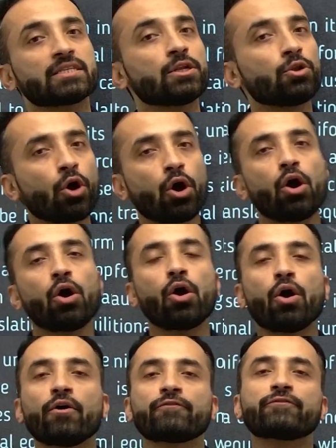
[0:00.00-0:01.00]
law
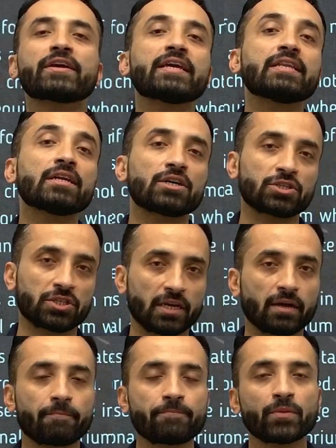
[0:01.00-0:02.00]
of
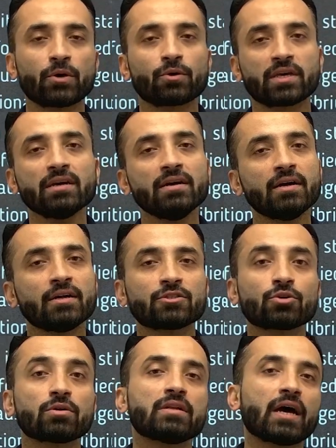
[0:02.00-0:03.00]
inertia, okay.
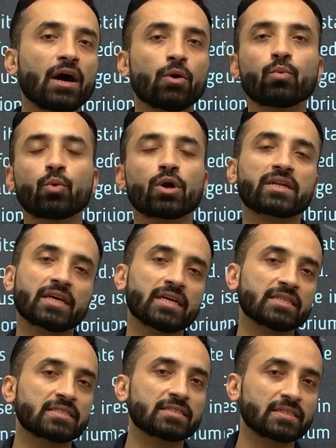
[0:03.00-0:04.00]
So, now what
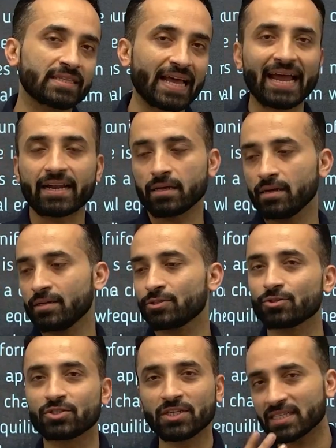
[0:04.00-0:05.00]
is that? So,
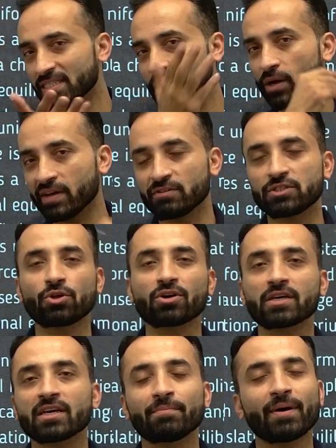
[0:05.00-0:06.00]
just now I was
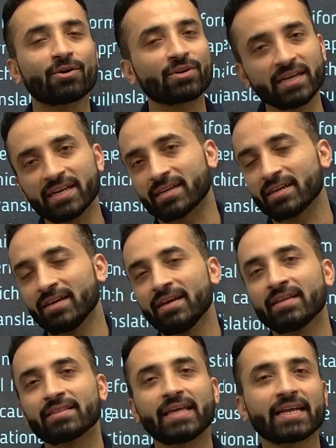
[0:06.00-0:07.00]
talking about it,
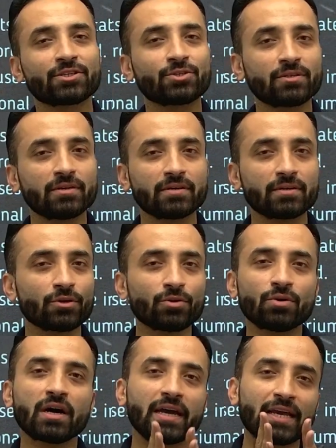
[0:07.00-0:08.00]
that
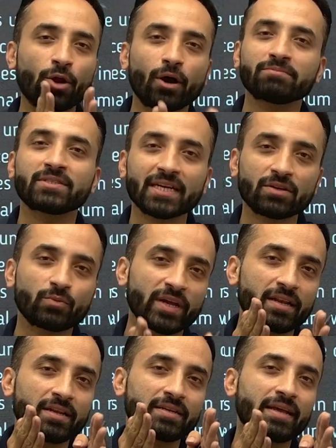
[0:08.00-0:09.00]
an object
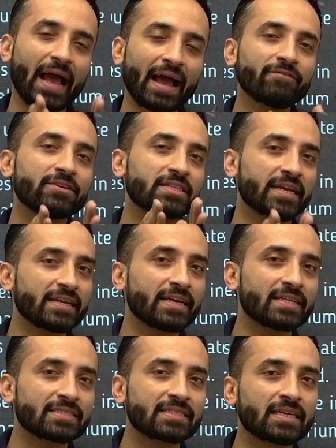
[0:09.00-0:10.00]
will have a
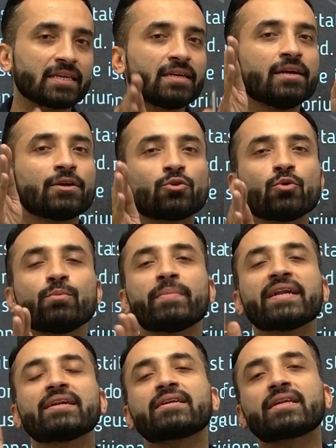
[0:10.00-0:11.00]
tendency to
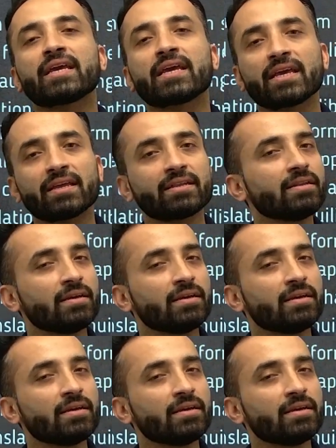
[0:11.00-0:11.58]
maintain